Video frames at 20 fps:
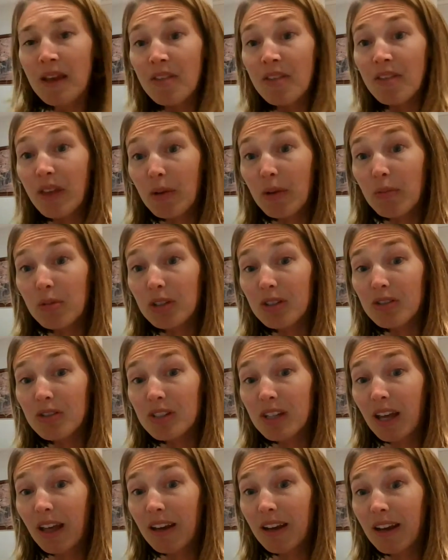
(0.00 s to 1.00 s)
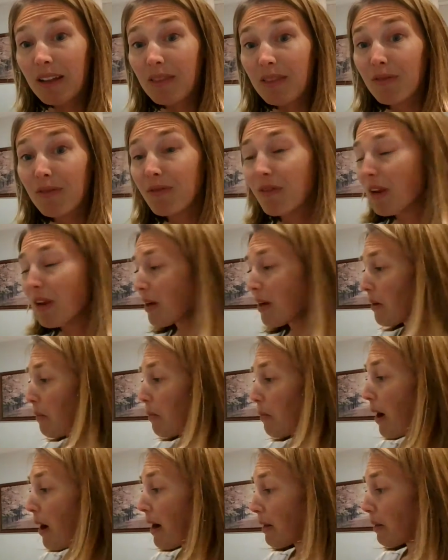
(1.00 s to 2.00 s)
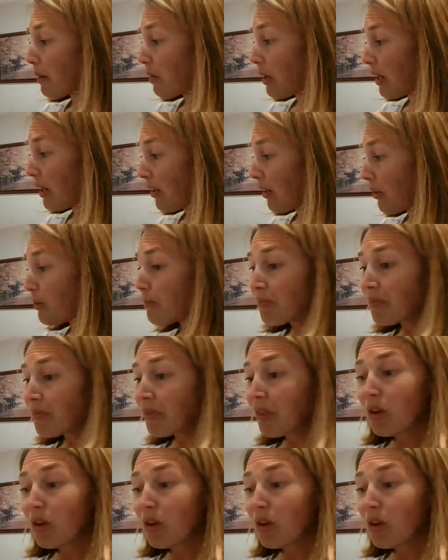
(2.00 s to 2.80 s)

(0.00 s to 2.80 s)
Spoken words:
Then when you're done, at the very bottom here,